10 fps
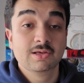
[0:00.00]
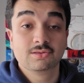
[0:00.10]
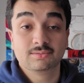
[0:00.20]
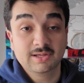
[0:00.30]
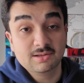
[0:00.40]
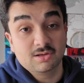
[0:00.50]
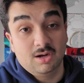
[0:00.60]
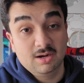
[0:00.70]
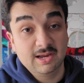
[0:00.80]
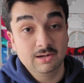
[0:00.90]
So that is
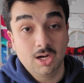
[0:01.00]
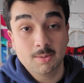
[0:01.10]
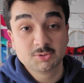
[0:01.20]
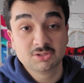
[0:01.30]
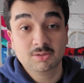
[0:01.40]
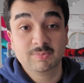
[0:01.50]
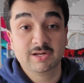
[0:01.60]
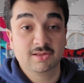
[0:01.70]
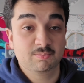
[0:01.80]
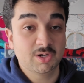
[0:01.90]
again optional, but
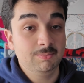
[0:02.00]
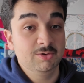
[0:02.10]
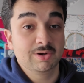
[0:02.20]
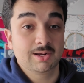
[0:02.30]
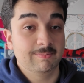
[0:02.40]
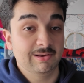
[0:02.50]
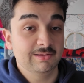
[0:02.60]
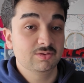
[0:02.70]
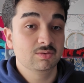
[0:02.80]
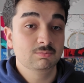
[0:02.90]
it's probably
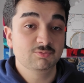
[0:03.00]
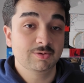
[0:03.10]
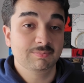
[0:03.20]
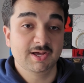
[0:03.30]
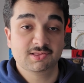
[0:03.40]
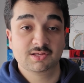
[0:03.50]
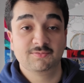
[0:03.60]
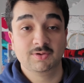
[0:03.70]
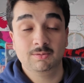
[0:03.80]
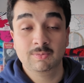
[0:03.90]
recommended to remove the plastic
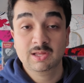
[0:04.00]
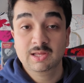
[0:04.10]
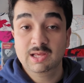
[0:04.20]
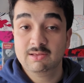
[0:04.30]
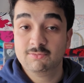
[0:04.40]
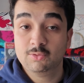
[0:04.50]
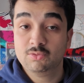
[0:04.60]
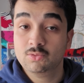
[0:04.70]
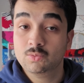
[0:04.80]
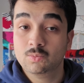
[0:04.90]
film if you
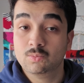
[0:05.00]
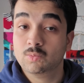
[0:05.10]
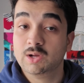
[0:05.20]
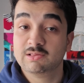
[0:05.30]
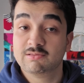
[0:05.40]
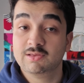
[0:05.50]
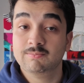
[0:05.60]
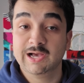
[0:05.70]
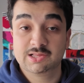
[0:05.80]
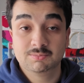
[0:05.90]
do want the
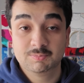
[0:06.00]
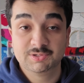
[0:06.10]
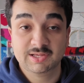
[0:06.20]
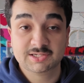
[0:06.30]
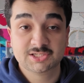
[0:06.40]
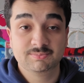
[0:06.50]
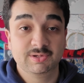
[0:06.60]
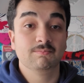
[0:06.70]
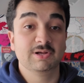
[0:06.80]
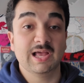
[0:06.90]
maximum protection.
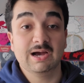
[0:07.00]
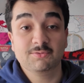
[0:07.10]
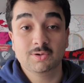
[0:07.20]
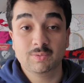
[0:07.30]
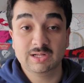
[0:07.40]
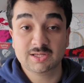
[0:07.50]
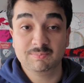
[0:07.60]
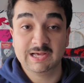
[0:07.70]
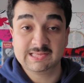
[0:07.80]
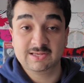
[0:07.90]
But after a while, the
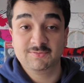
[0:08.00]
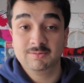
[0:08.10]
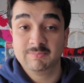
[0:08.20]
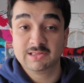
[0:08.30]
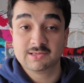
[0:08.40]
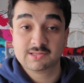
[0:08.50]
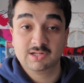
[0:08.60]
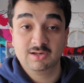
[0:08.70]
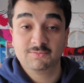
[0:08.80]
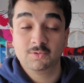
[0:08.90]
plastic film might
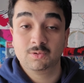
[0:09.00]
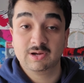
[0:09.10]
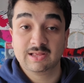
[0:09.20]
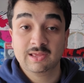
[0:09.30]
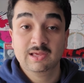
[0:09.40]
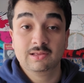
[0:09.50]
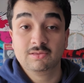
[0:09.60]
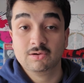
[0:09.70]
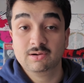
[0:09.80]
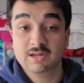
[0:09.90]
dissolve or get
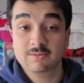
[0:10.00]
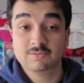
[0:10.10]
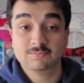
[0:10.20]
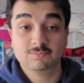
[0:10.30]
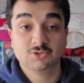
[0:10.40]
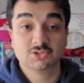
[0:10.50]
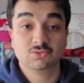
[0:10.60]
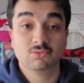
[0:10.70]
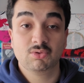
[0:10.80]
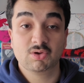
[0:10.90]
dirty just
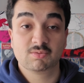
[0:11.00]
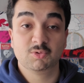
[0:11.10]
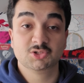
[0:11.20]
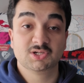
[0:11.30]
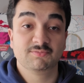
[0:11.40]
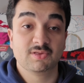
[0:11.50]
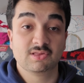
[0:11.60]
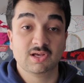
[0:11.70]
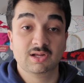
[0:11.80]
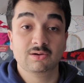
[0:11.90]
due to exposure of the
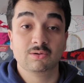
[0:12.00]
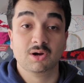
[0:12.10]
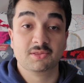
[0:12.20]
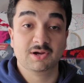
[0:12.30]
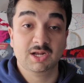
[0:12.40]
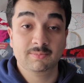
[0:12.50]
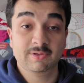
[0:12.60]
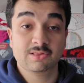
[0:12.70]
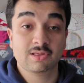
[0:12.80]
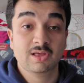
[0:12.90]
sun or other
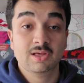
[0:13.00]
elements.